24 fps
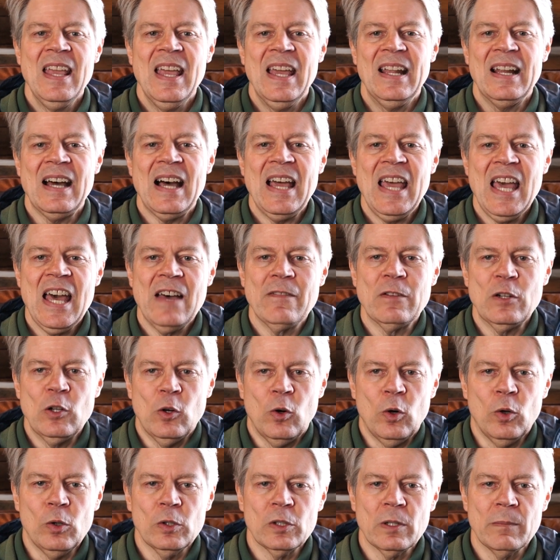and I have an
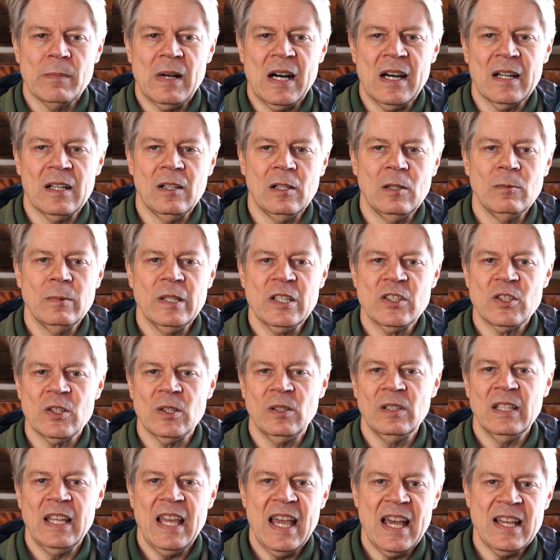older model which
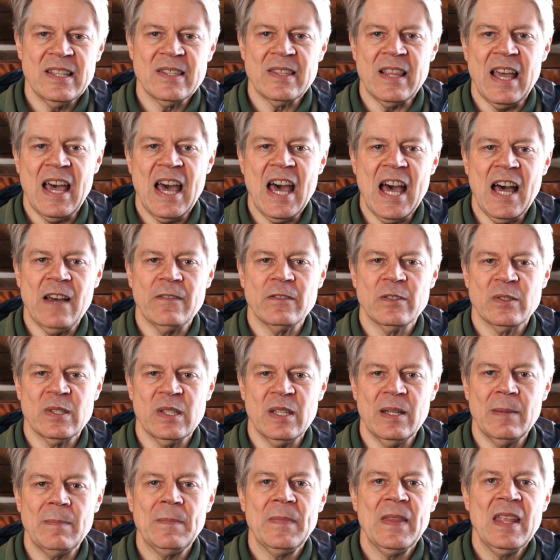only has the half
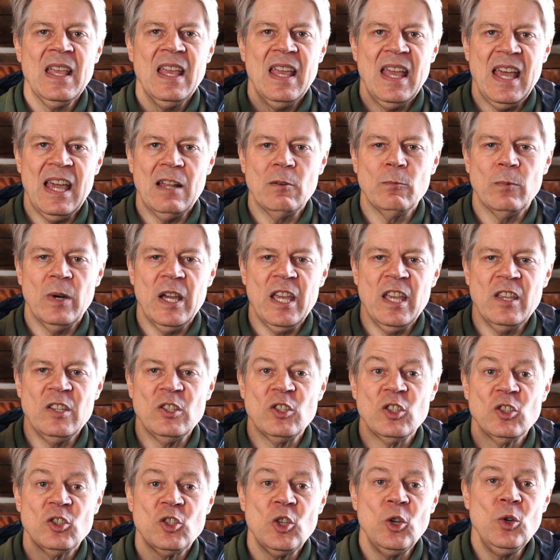zip and
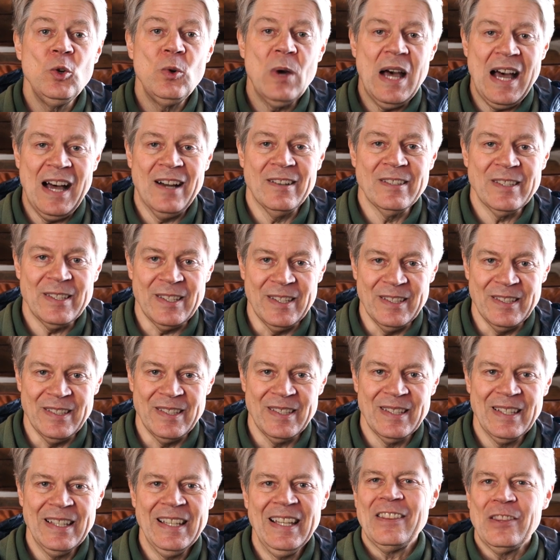weighs 2
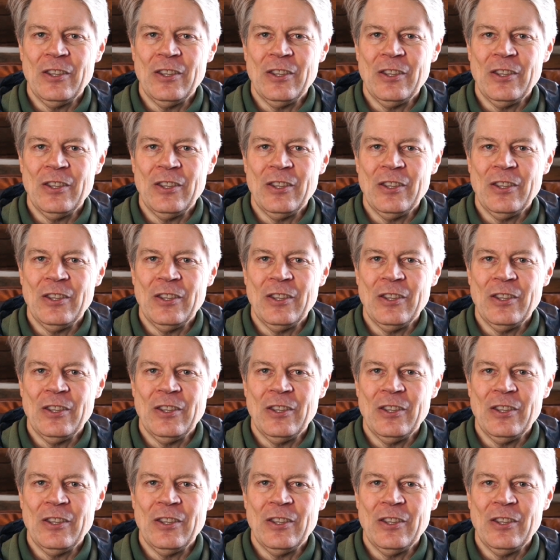ounces.